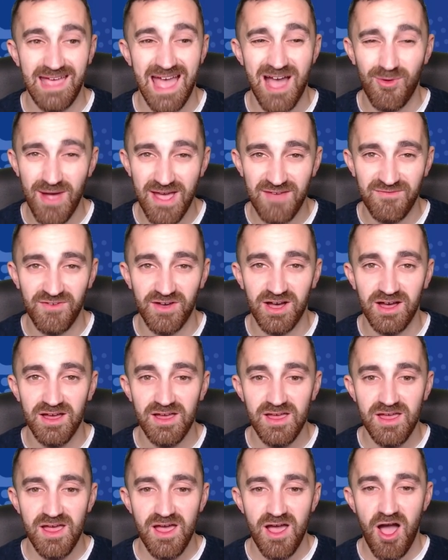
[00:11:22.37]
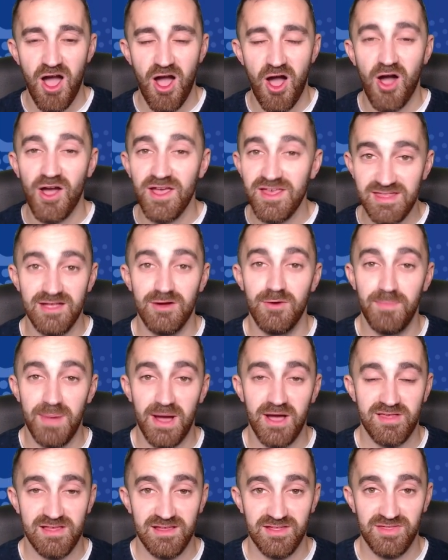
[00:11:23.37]
However, I still
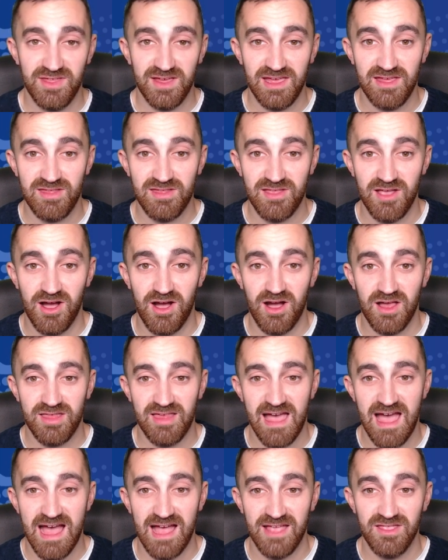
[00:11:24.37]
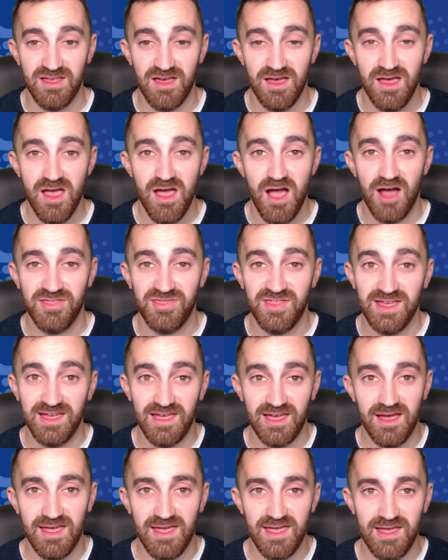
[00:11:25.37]
personally think he starts, and I think